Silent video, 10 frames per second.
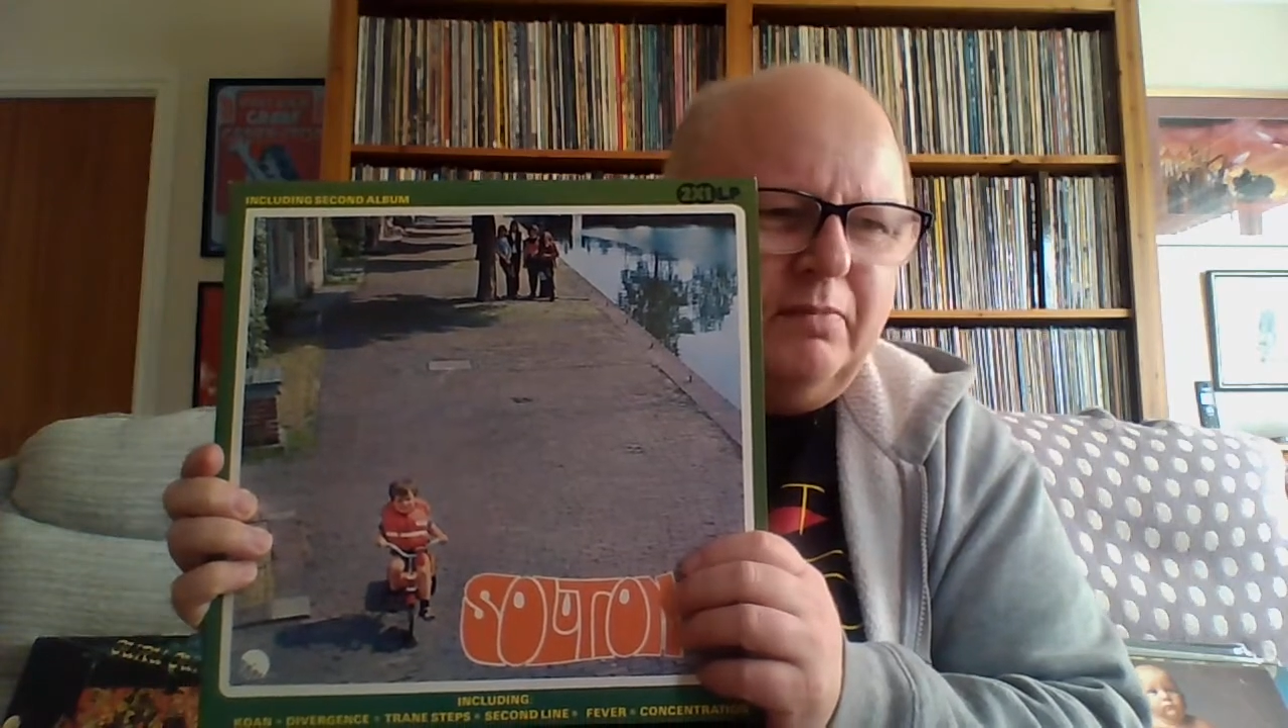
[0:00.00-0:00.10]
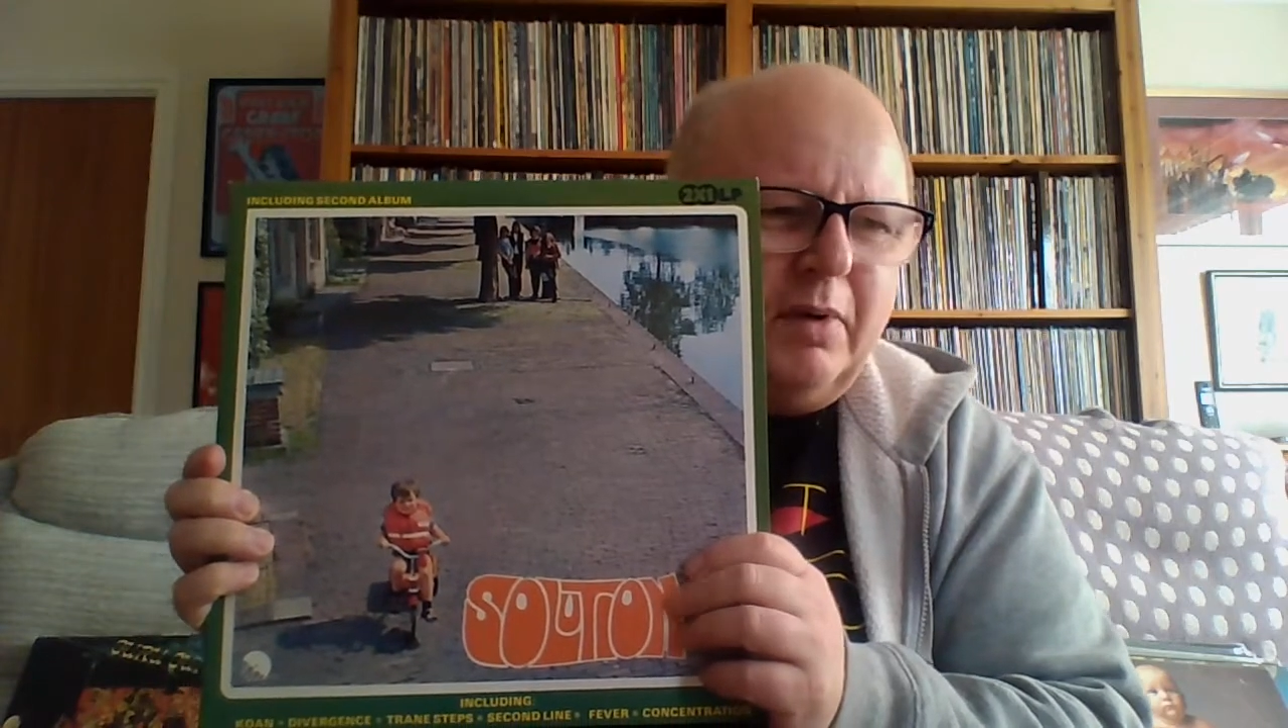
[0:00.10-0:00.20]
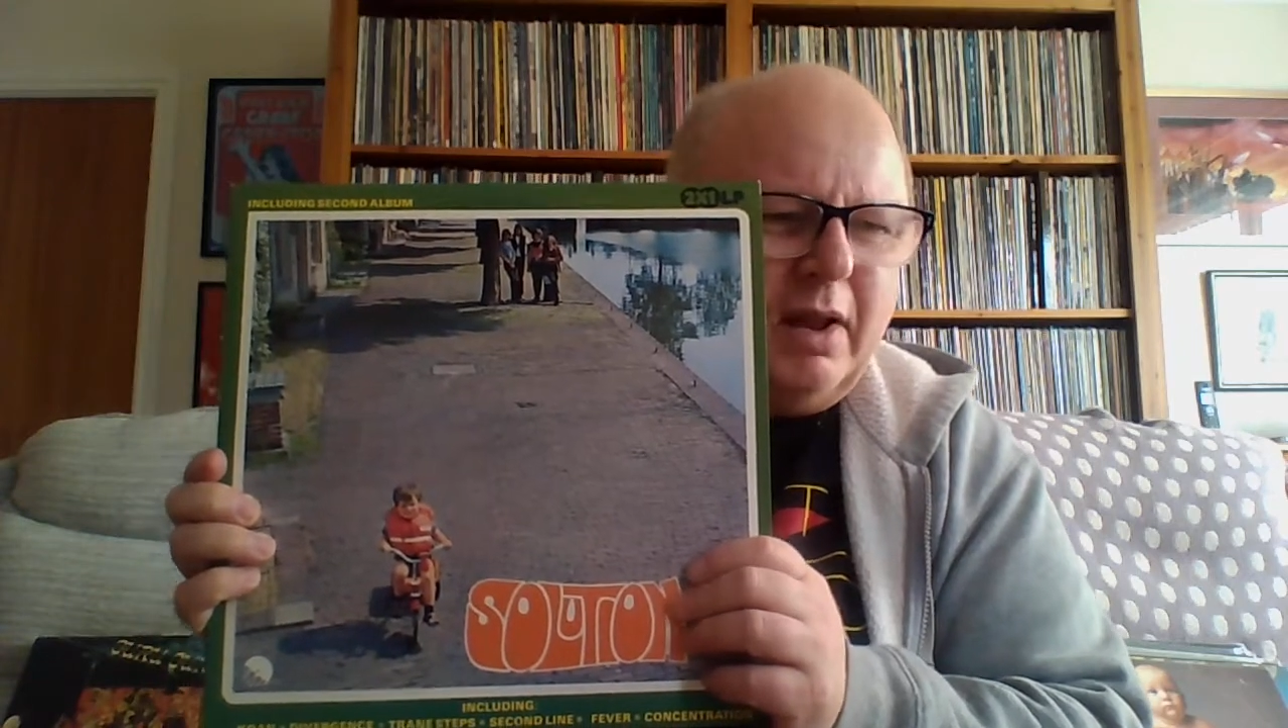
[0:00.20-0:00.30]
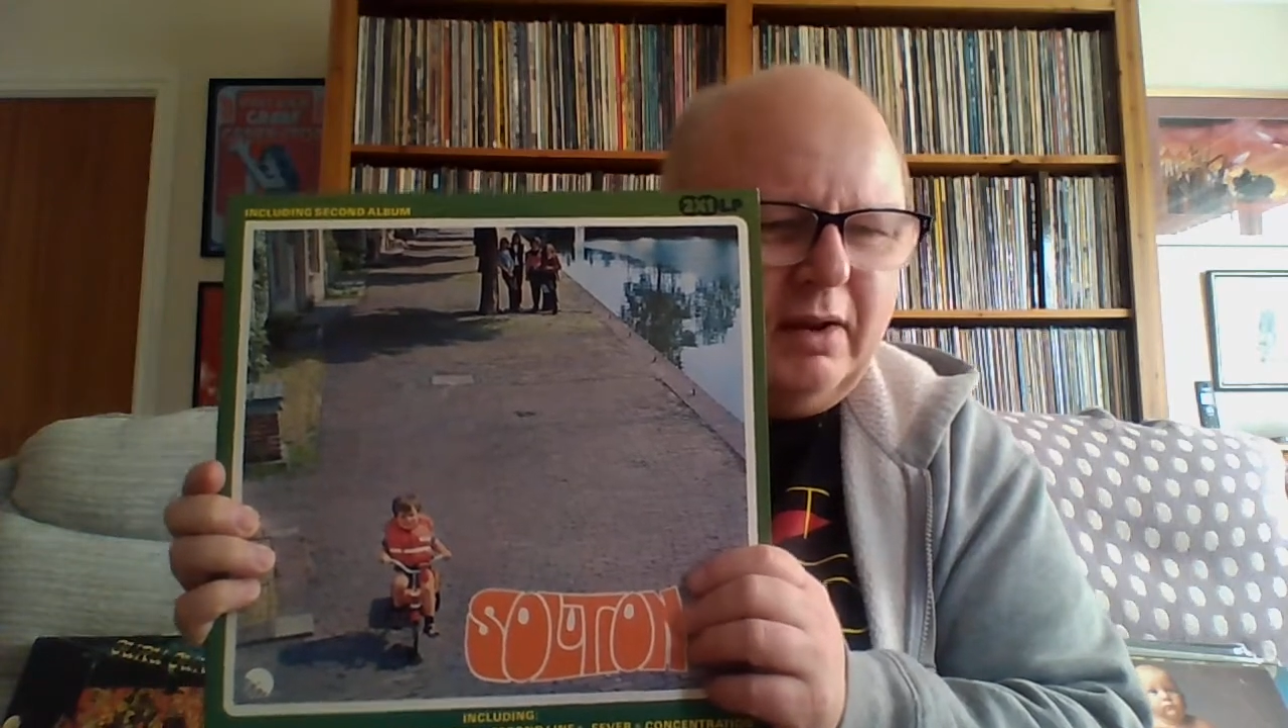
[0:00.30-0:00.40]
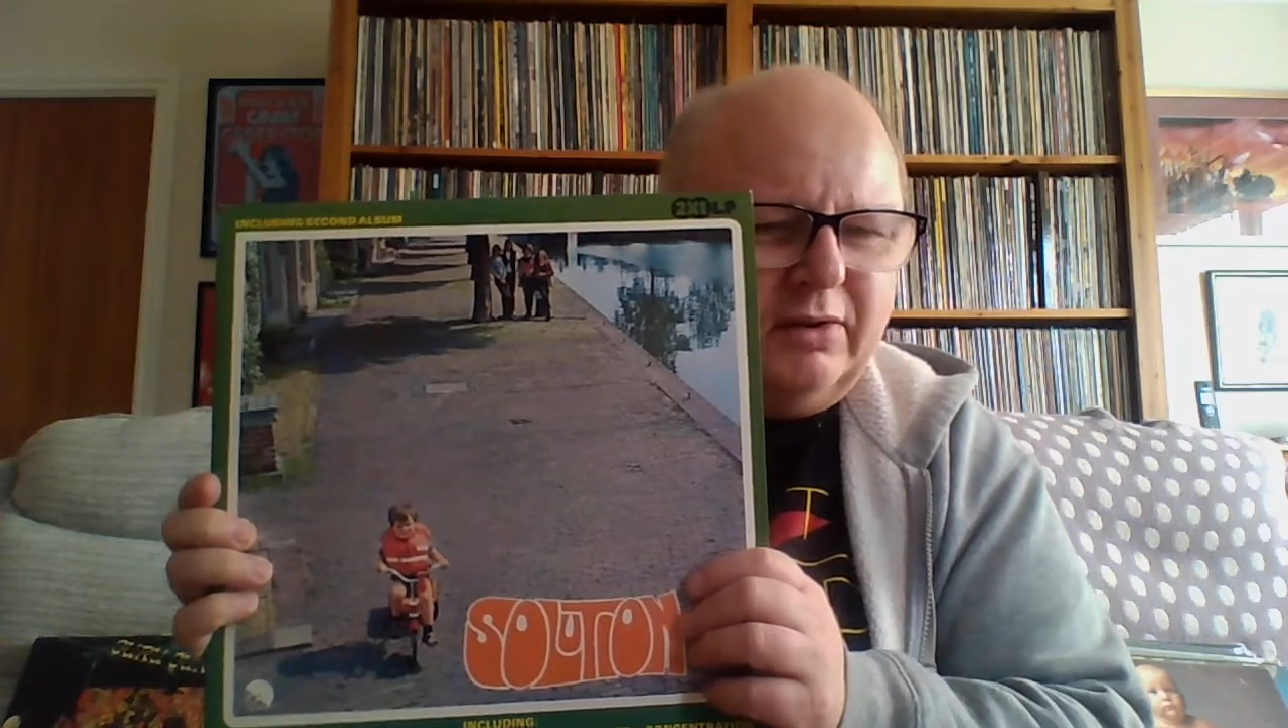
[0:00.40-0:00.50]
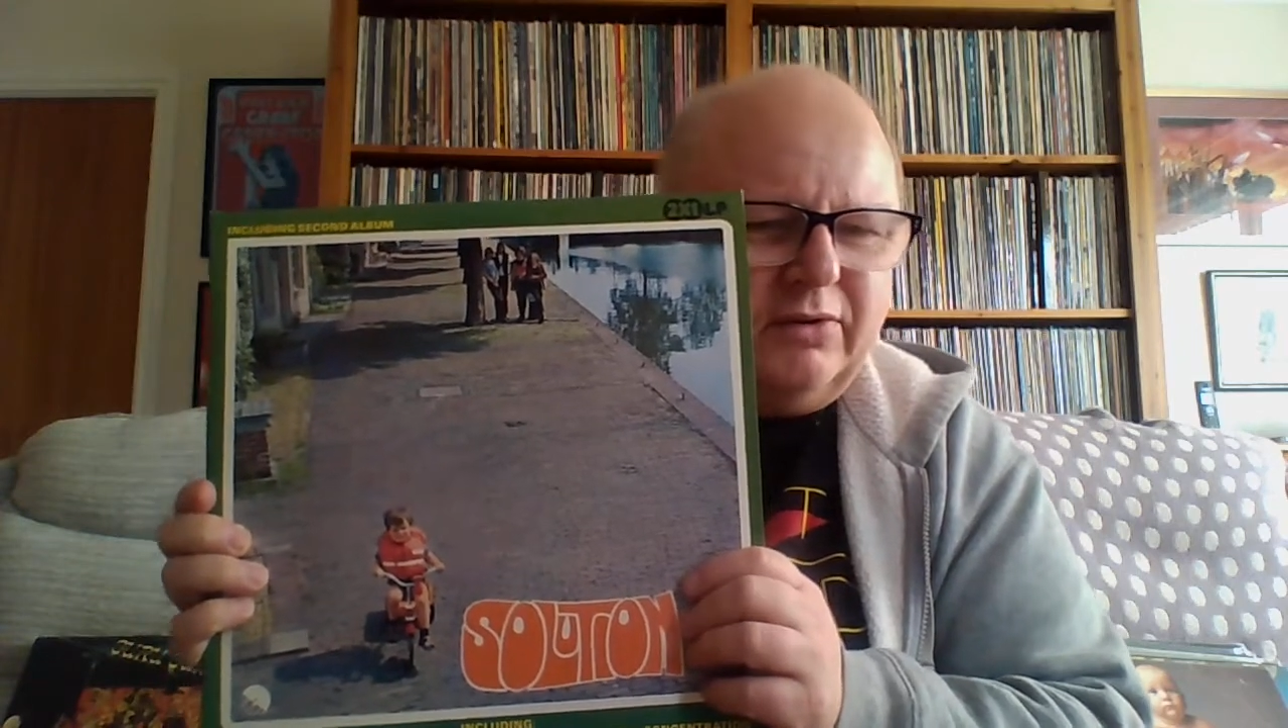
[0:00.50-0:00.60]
ballads